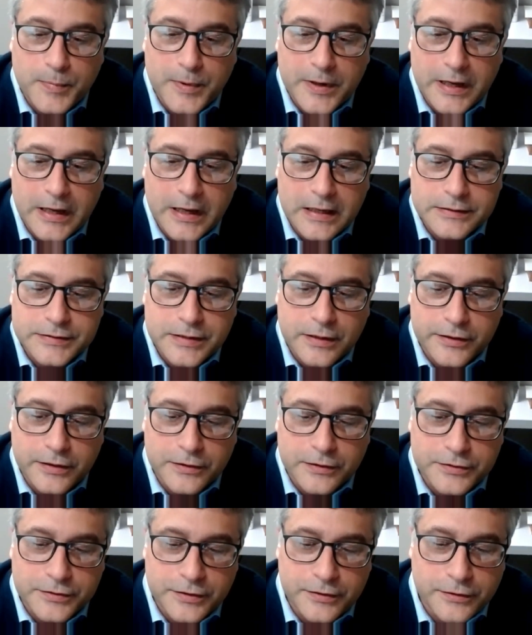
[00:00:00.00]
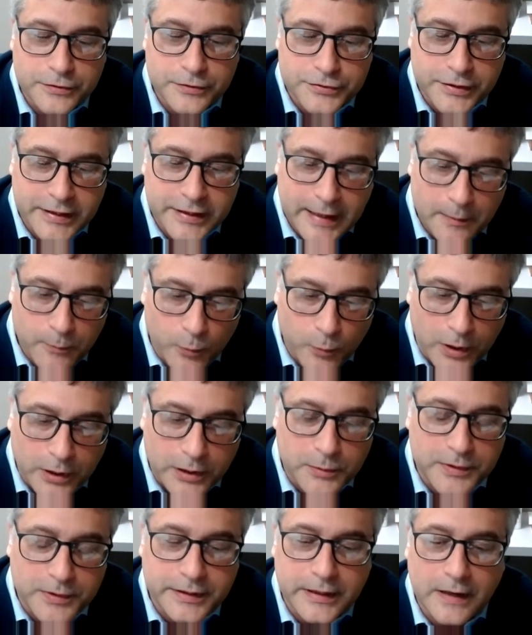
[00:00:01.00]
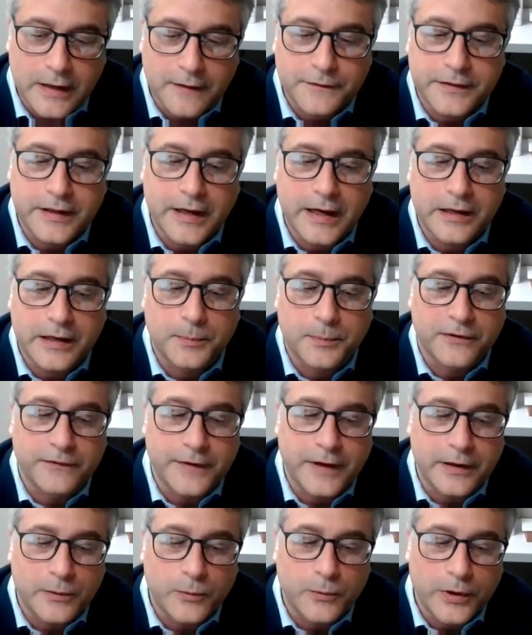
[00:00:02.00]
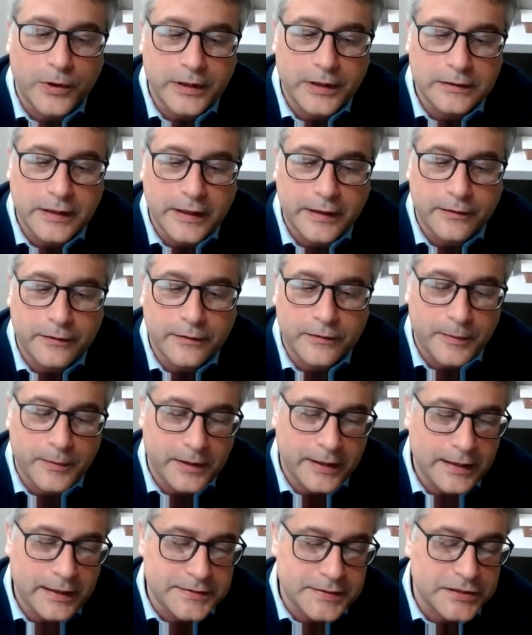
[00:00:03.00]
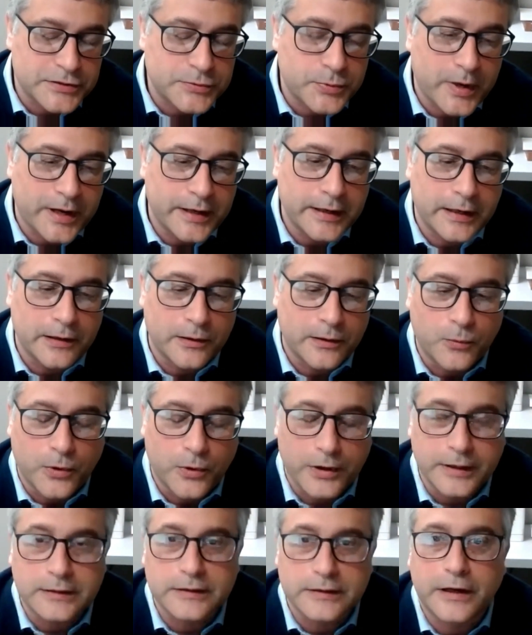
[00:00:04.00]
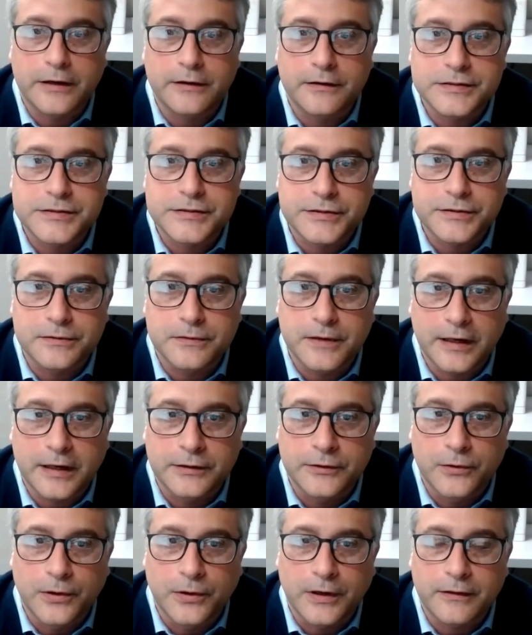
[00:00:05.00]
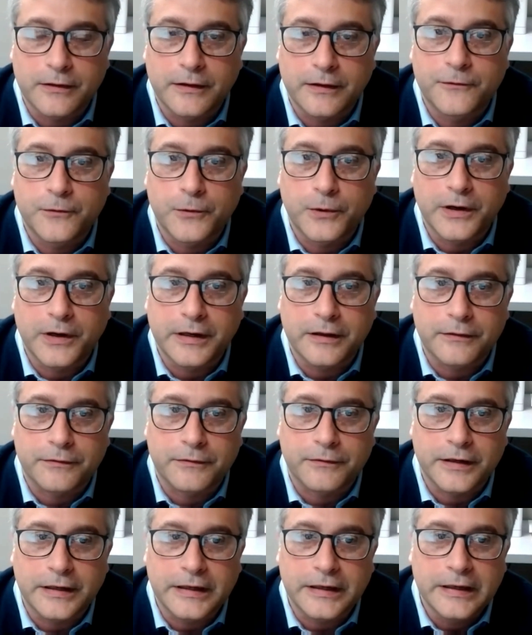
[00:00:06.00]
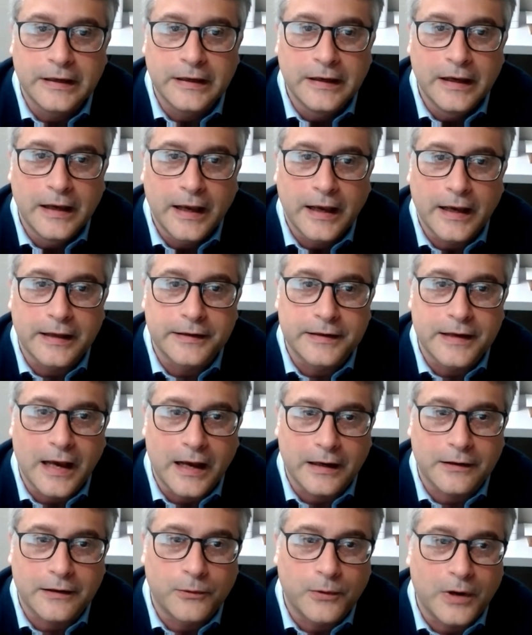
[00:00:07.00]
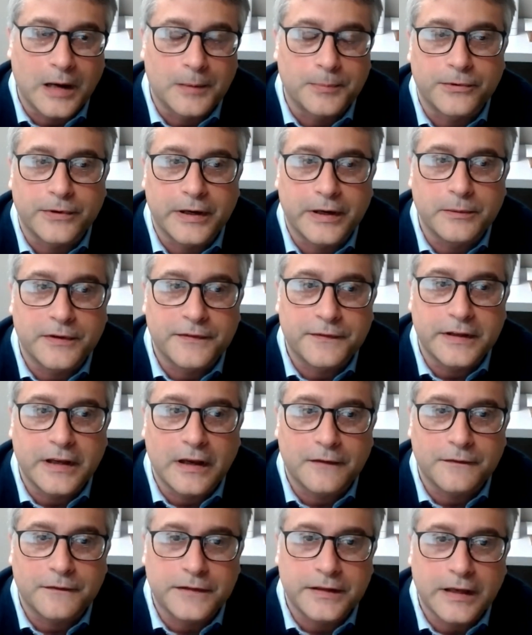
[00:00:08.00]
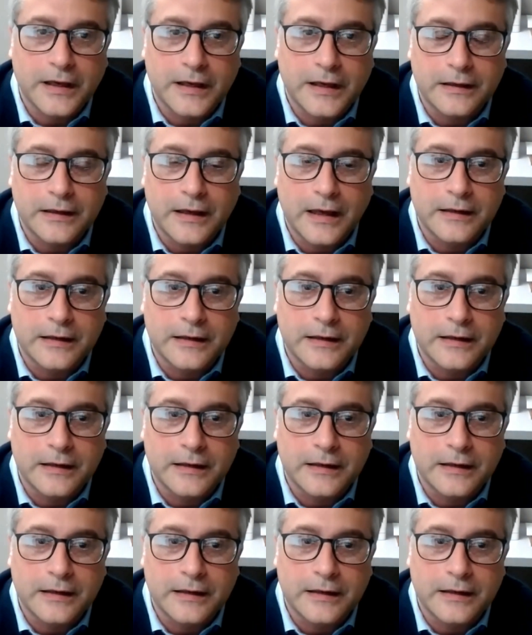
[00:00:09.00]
But so you usually can work with the FDA to prevent a warning letter. The easiest way to get a warning letter is to ignore the 483 and not cooperate with the FDA.